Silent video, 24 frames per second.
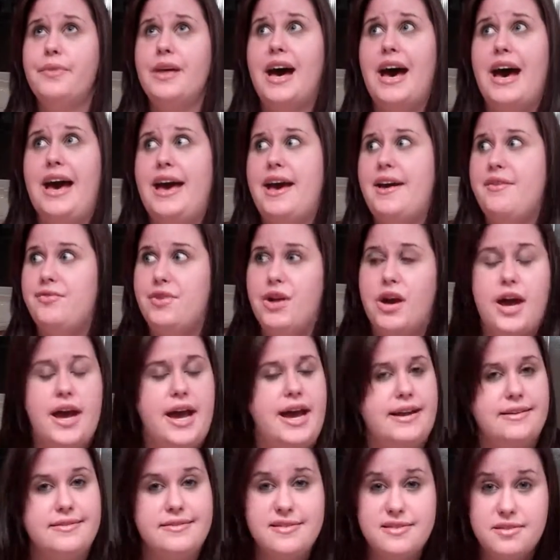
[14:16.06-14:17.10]
I have not
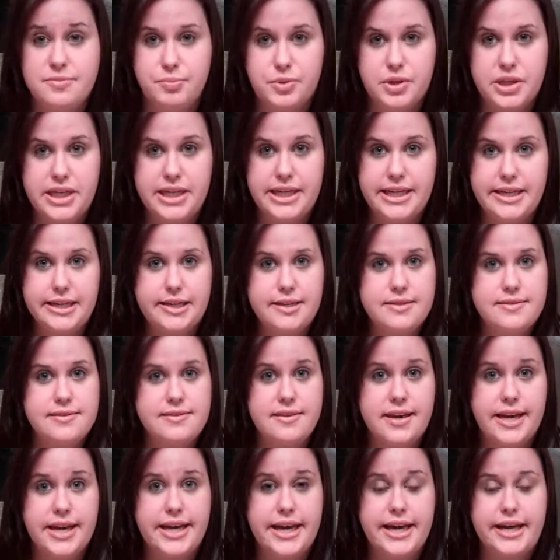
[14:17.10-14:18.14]
had split
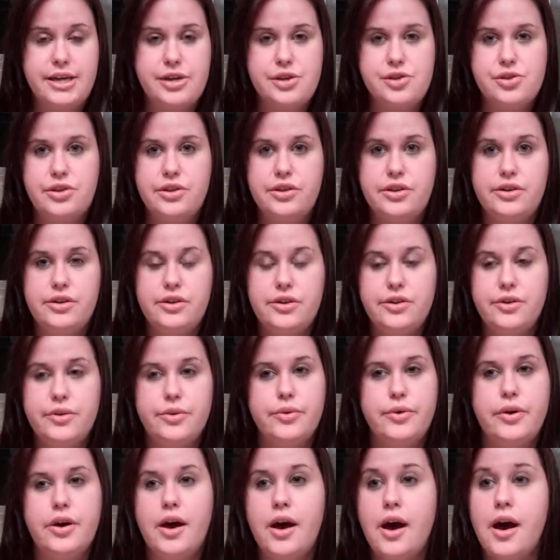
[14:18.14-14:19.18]
ends like I usually
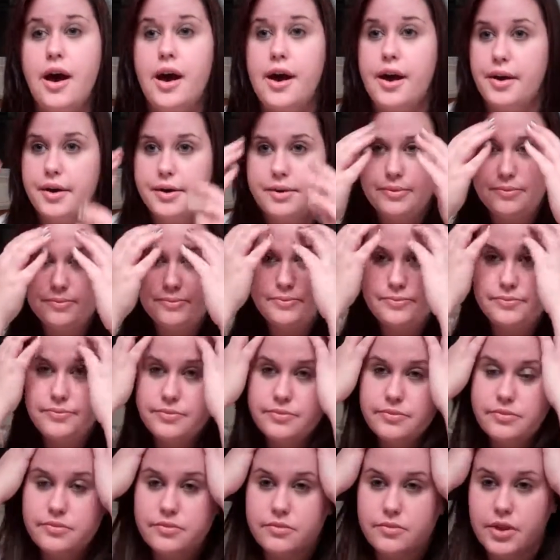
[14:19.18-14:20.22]
do. Um,
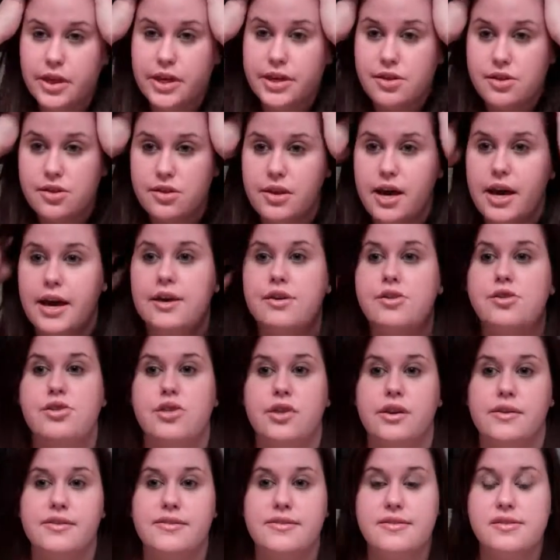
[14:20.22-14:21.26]
it has
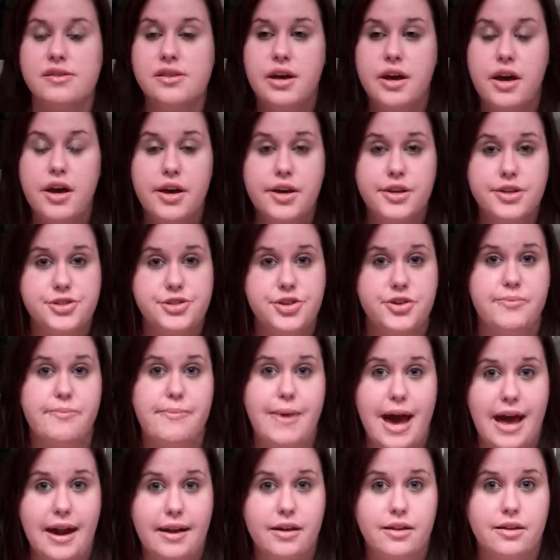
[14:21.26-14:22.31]
just
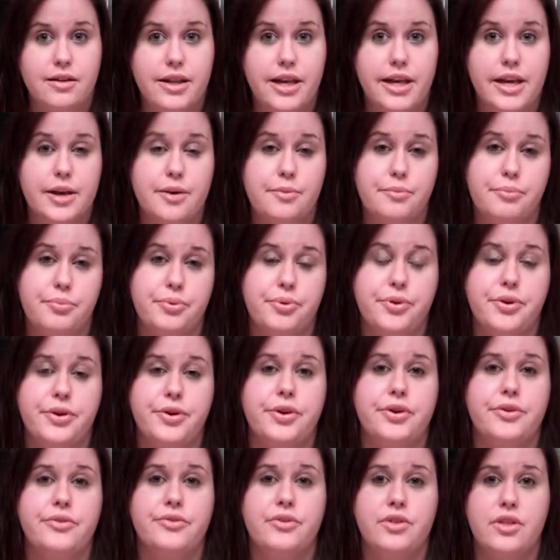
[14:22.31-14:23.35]
dramatically
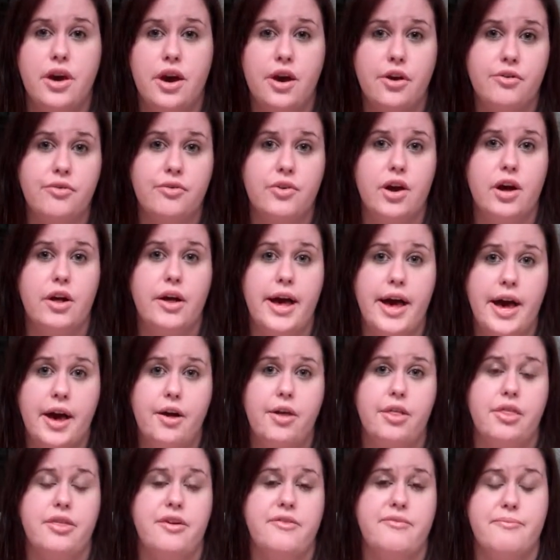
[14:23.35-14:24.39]
improved the overall
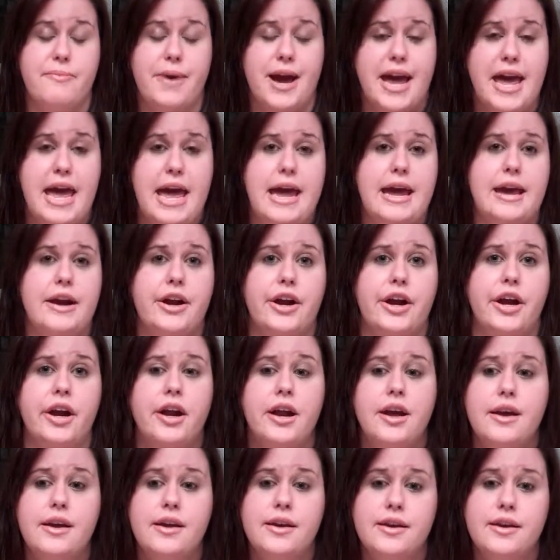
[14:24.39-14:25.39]
health of my hair.